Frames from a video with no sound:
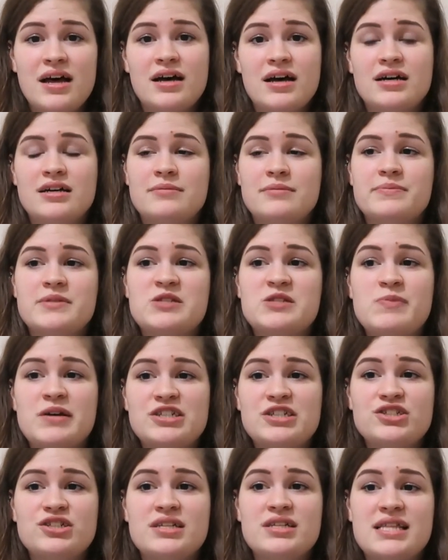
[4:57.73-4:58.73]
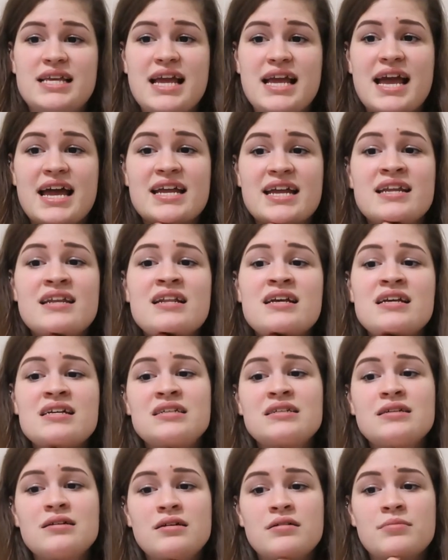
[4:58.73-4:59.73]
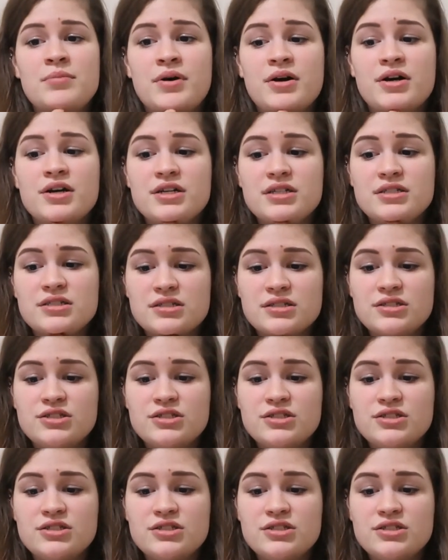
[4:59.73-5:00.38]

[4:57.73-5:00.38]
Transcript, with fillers: um, especially the editing part.